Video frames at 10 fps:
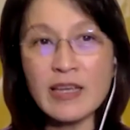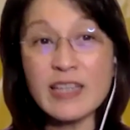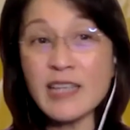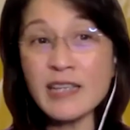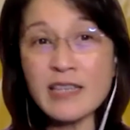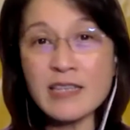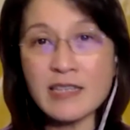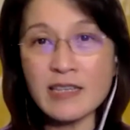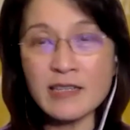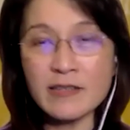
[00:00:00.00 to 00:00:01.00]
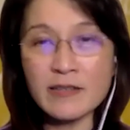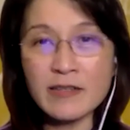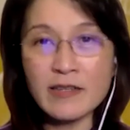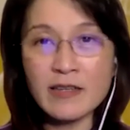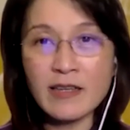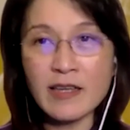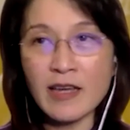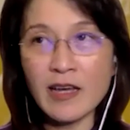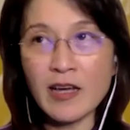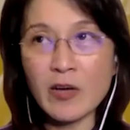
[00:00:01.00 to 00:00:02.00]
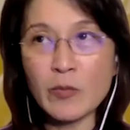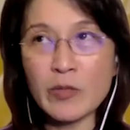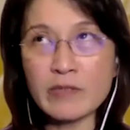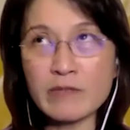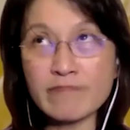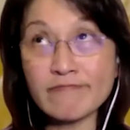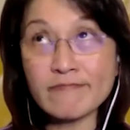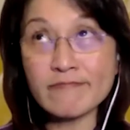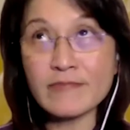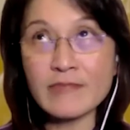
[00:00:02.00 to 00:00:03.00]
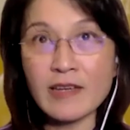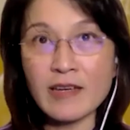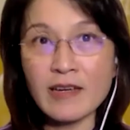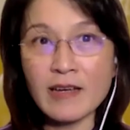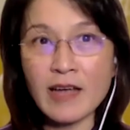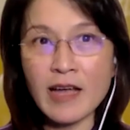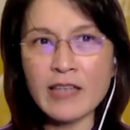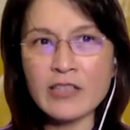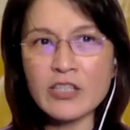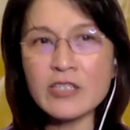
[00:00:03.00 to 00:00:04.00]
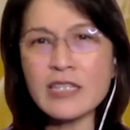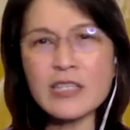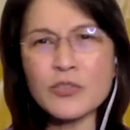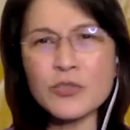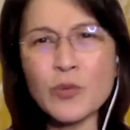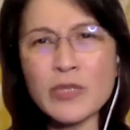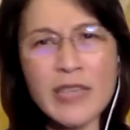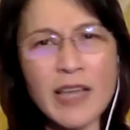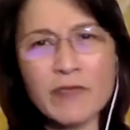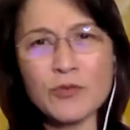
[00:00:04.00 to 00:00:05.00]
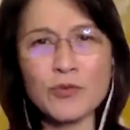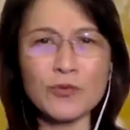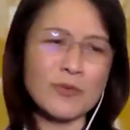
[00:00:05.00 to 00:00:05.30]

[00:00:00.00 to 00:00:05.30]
It's not easy, but I just needed to do what I have to do.